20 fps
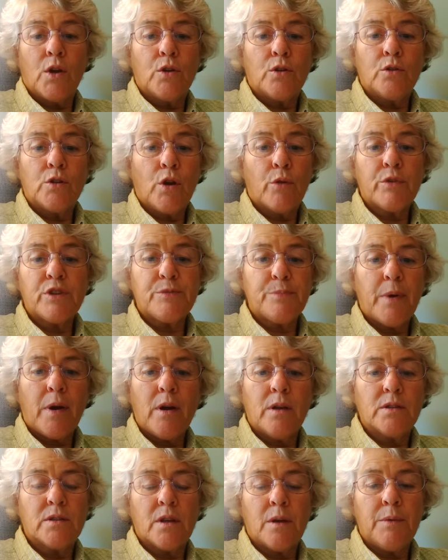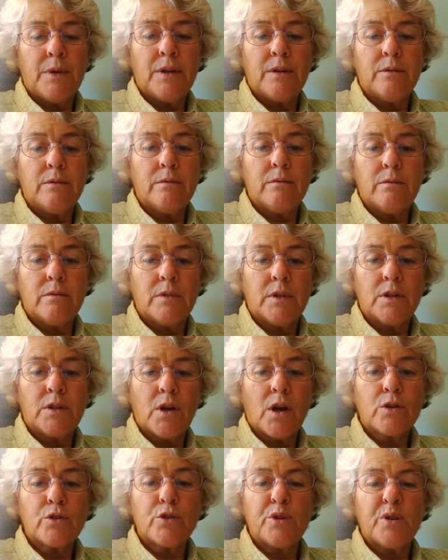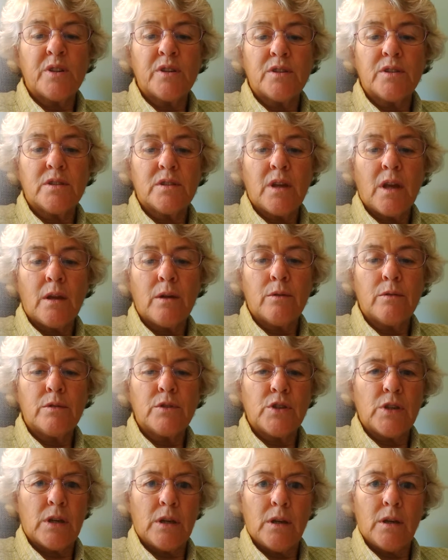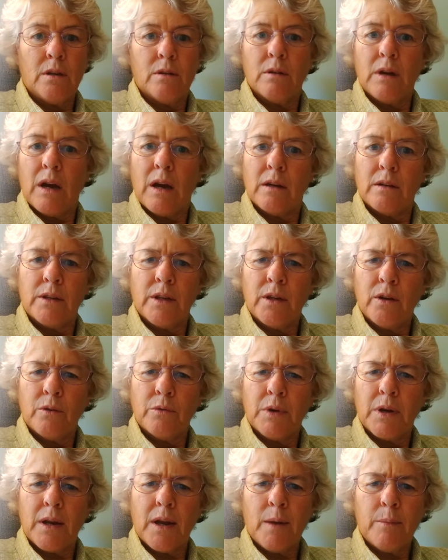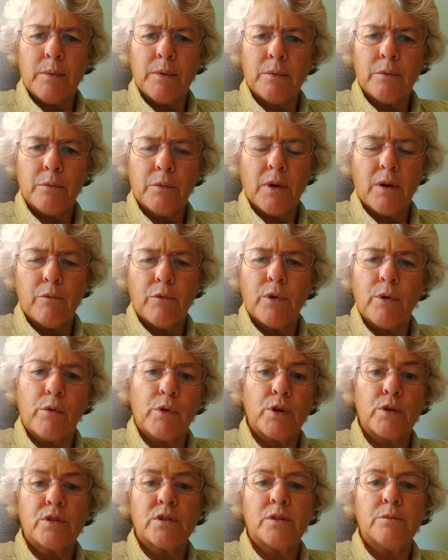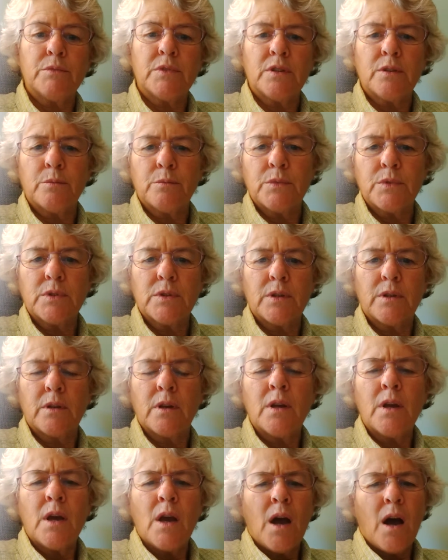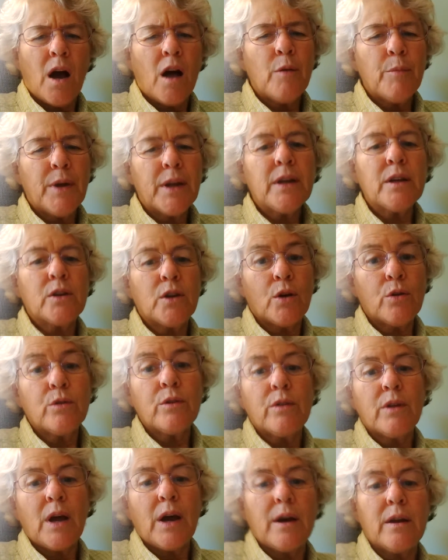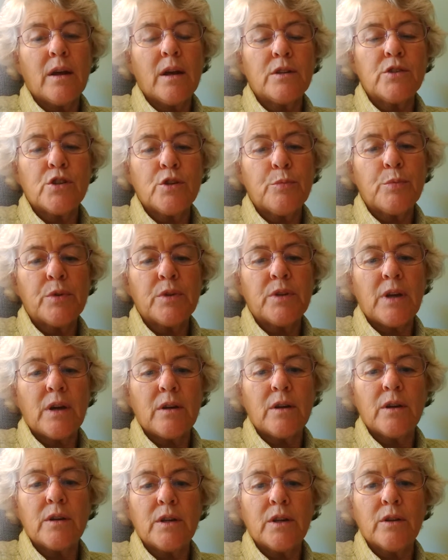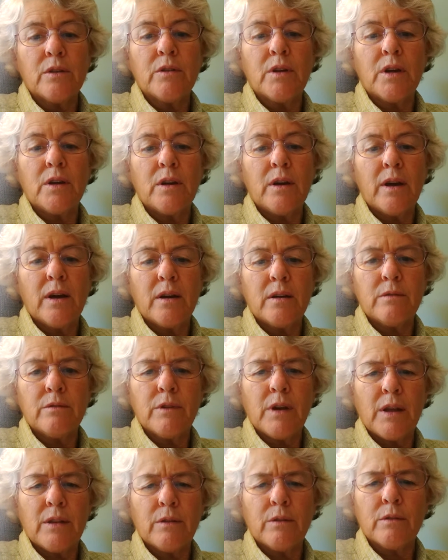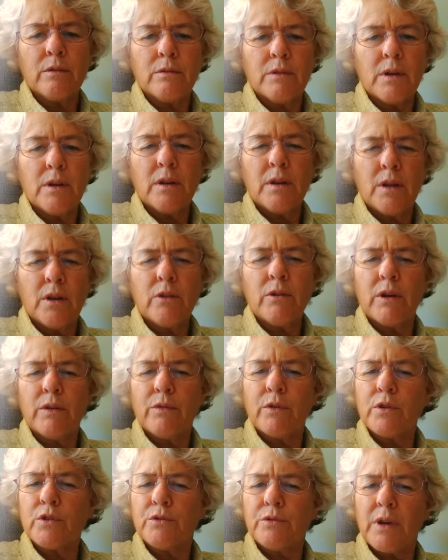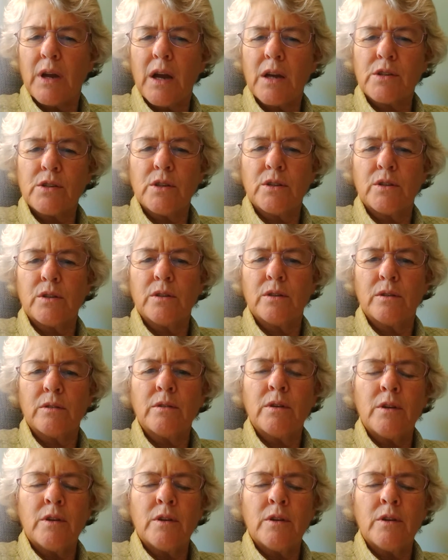No response. I mean, the doctor didn't say, gee, what happened? What were your symptoms? And I'll make a note of that. I should put that on here, that you had rather, adverse reaction to